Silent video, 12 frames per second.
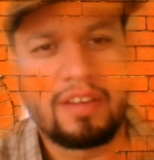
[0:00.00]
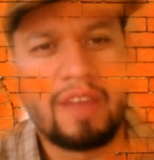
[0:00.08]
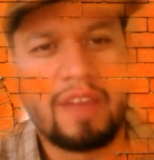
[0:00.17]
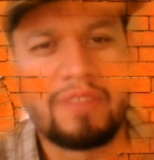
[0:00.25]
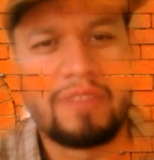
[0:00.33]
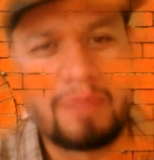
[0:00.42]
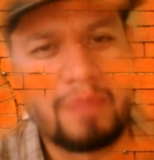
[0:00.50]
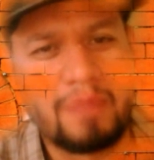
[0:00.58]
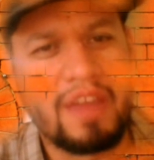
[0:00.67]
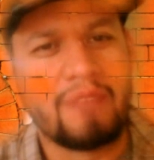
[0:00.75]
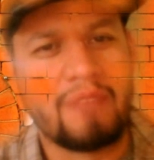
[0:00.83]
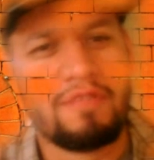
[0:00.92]
If you remember
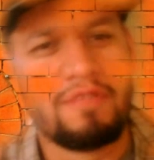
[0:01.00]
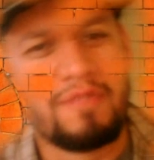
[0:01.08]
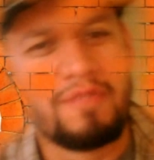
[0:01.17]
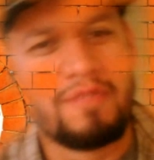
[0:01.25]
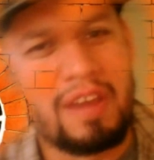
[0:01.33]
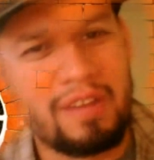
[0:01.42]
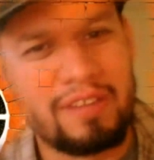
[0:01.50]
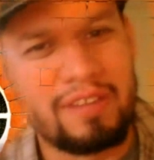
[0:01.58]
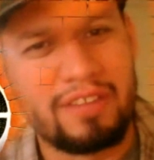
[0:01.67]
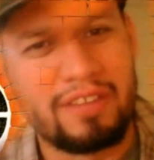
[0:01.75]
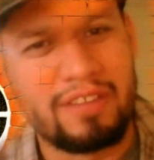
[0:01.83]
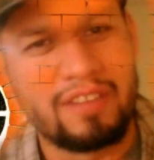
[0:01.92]
that movie where he
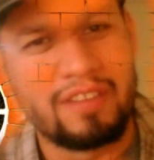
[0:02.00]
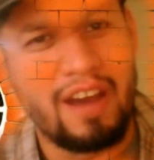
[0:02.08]
says,